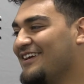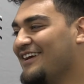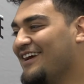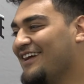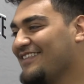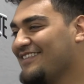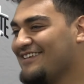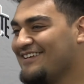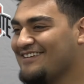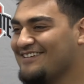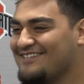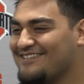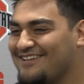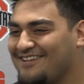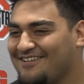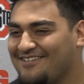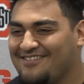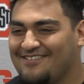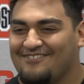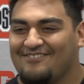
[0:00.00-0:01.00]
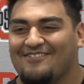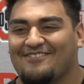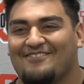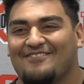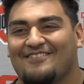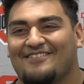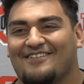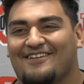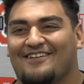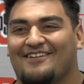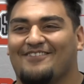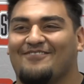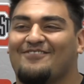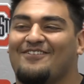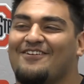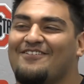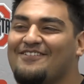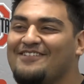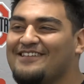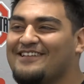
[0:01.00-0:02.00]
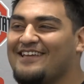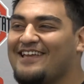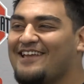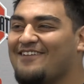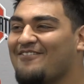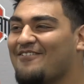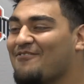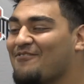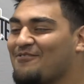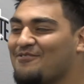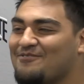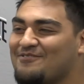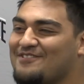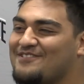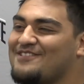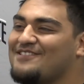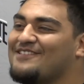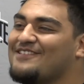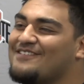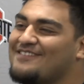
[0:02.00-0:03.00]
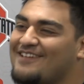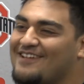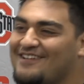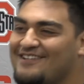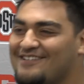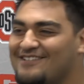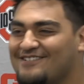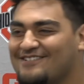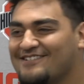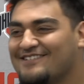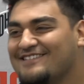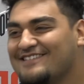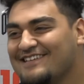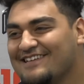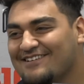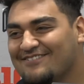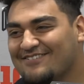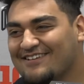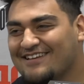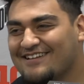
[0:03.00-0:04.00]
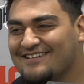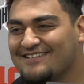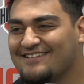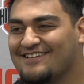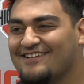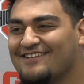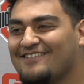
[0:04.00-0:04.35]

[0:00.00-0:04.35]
I think once we saw him go in the game, everyone was just excited to see him get in there